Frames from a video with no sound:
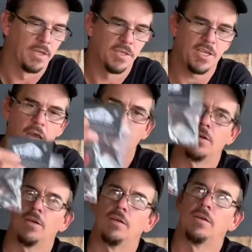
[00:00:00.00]
So
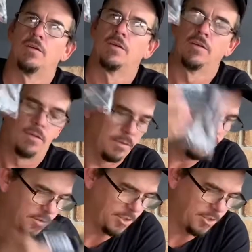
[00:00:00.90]
two